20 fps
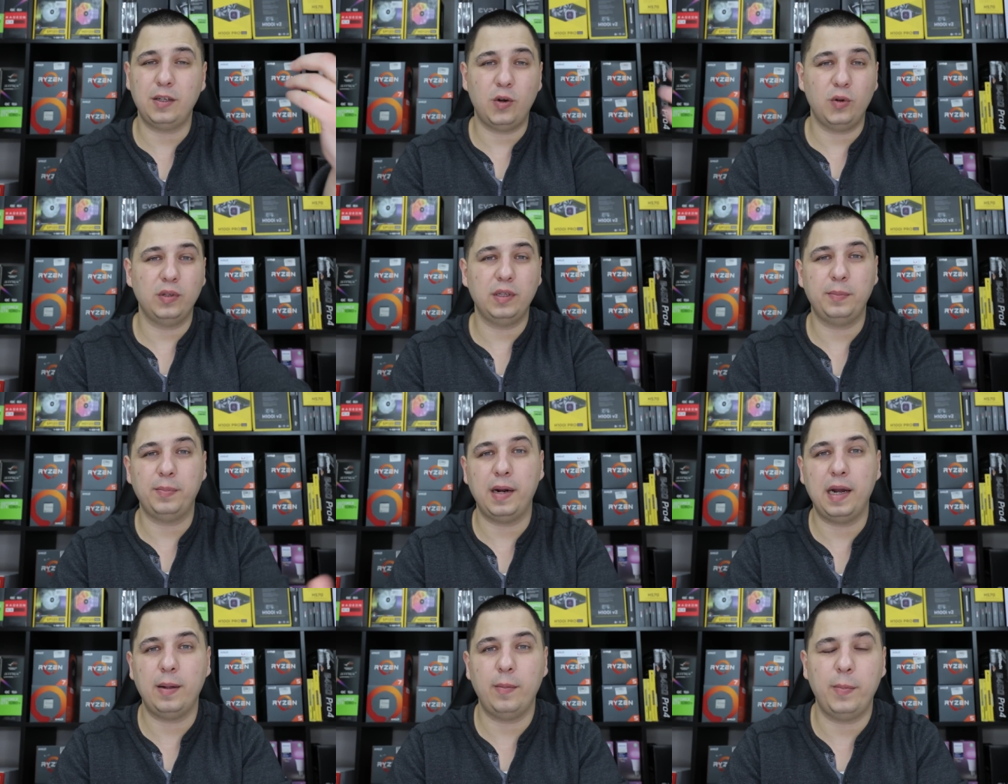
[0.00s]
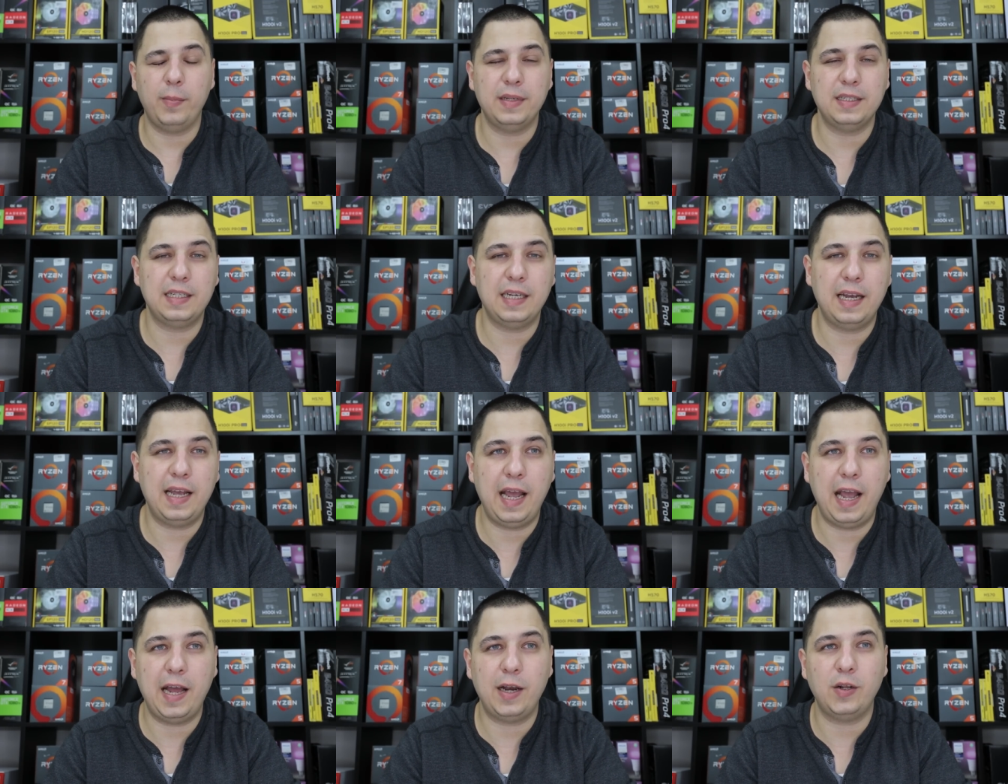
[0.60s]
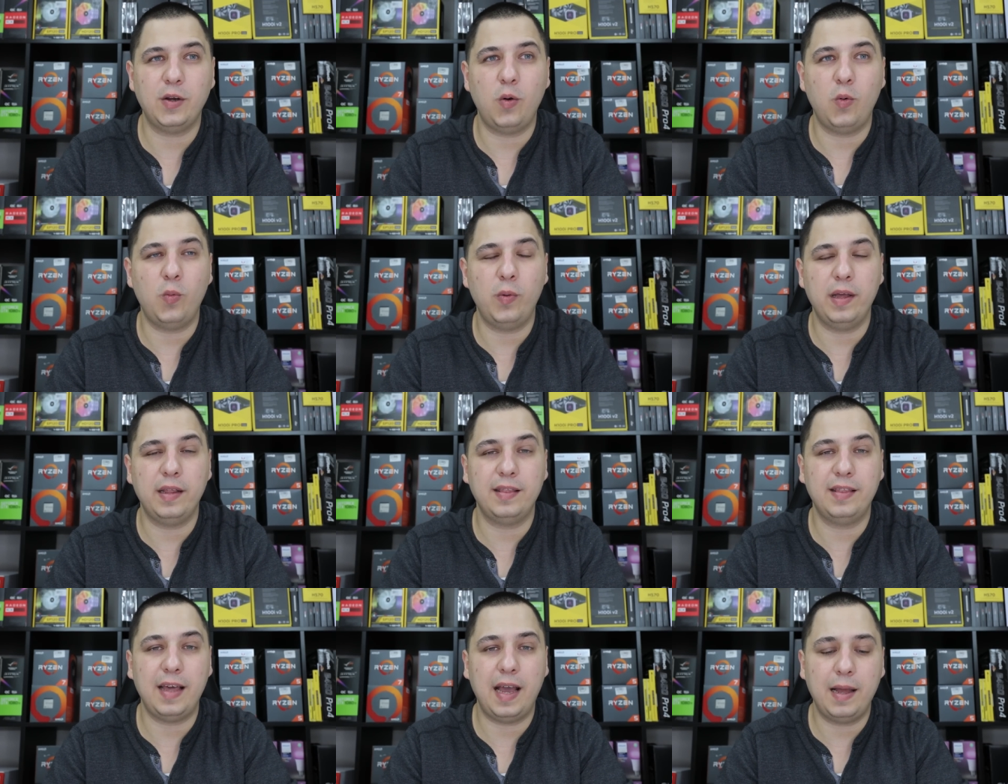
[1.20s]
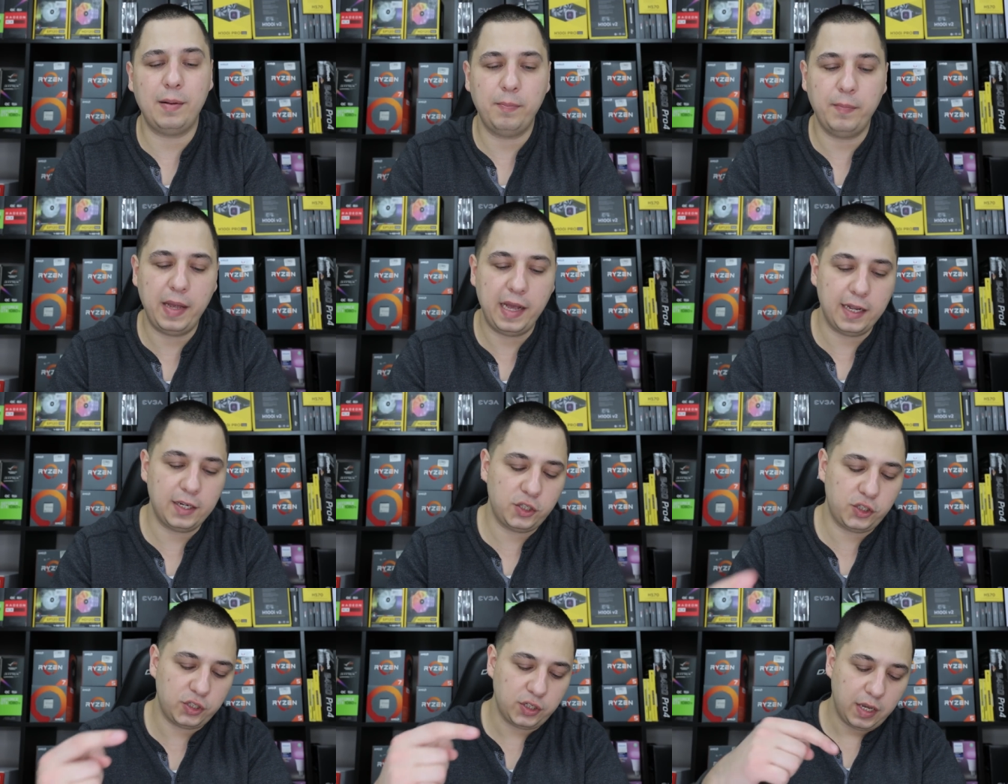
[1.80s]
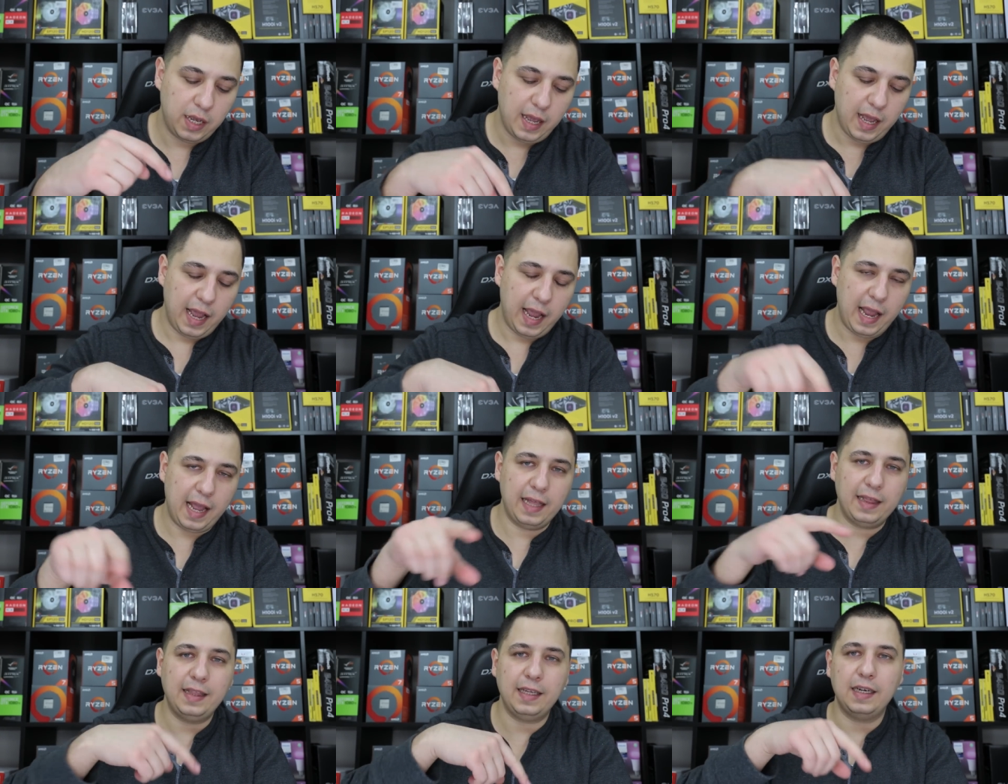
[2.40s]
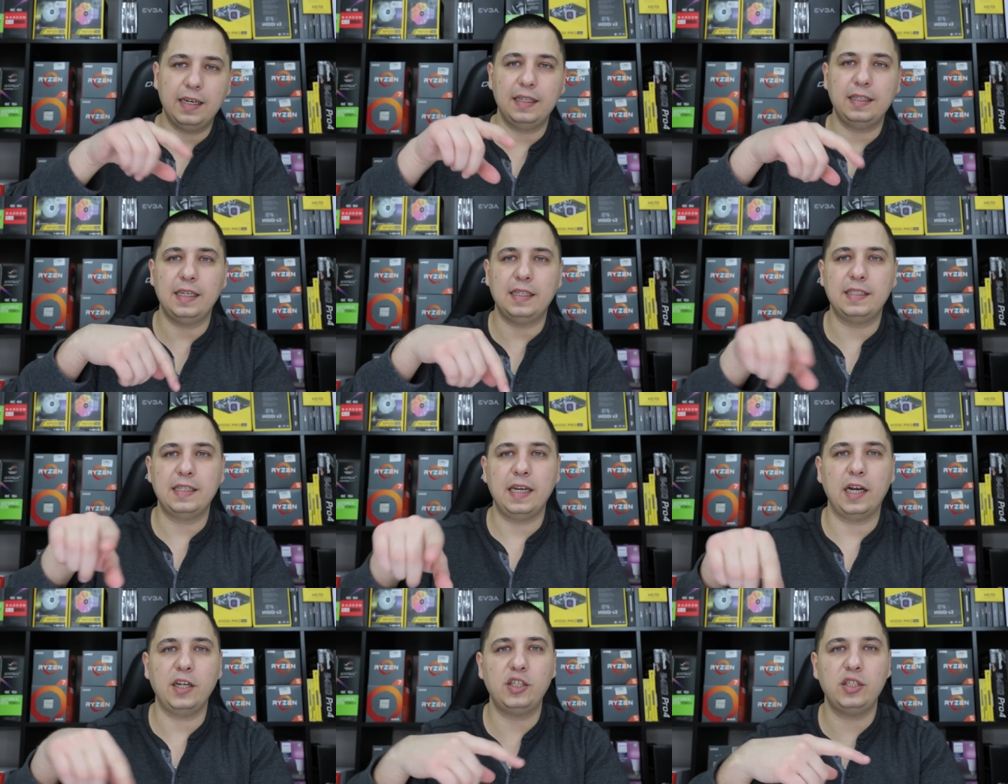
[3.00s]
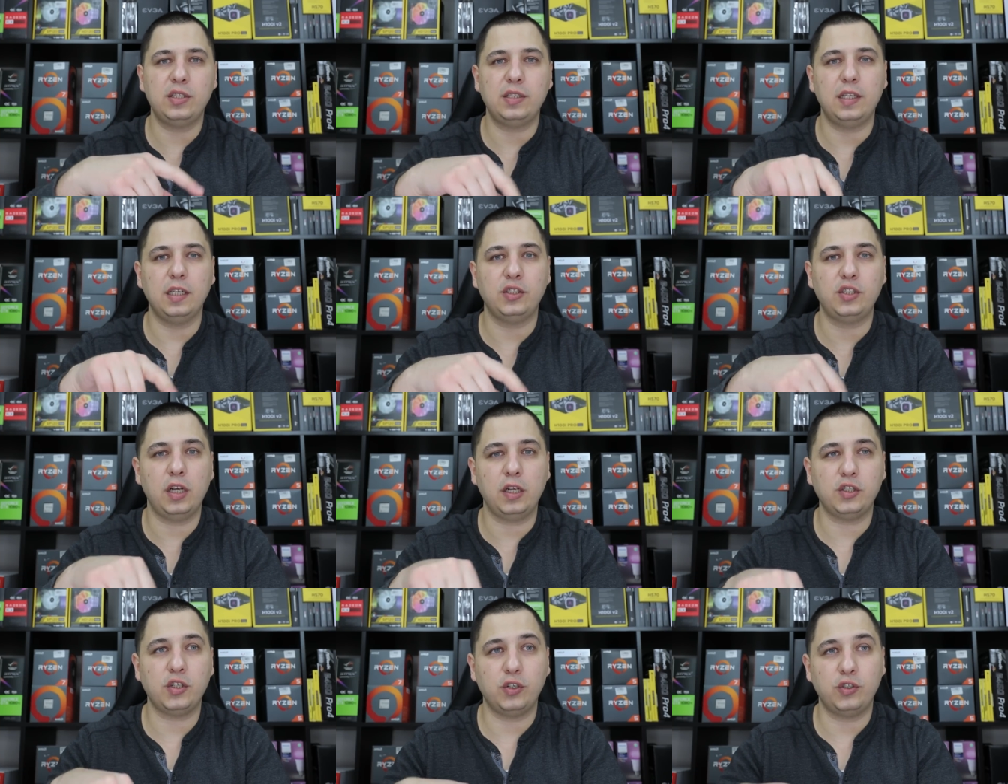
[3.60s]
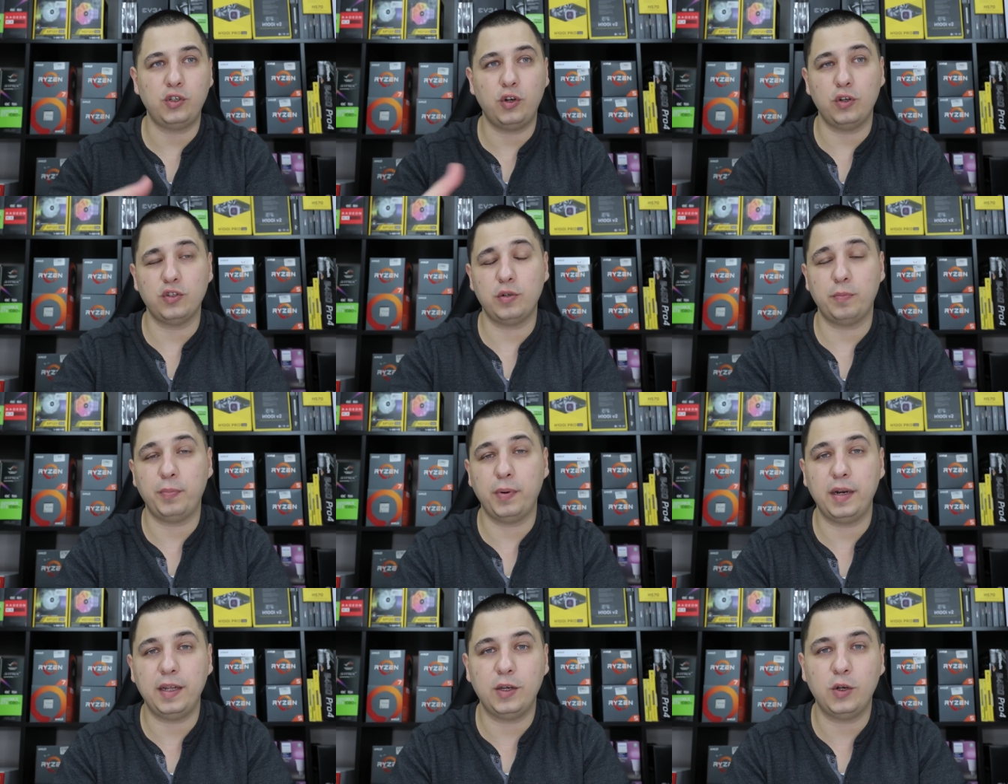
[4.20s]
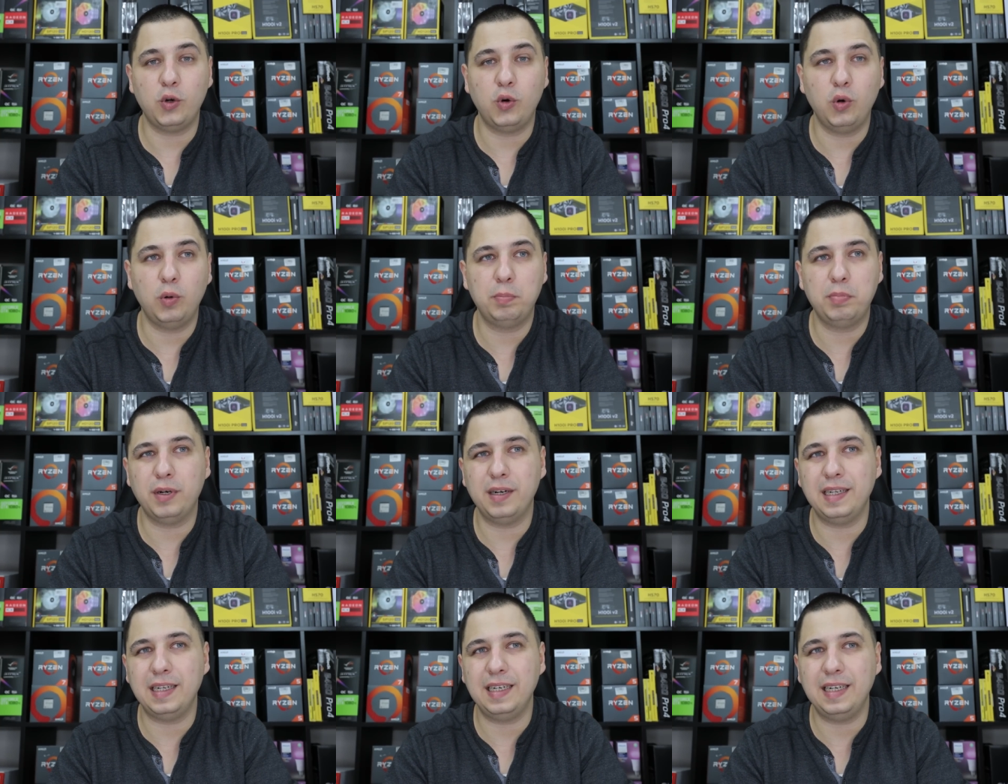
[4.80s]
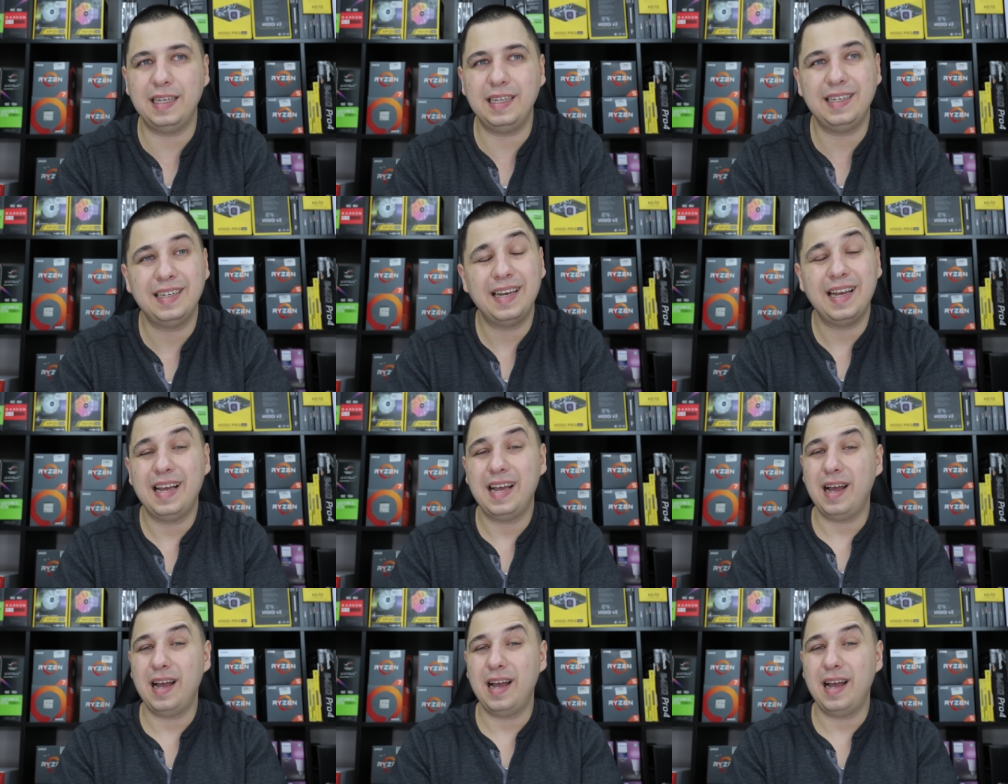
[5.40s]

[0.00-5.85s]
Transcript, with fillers: The only problem is I had with that mesh and the, the touch the touch controls are pretty cool, pretty neat.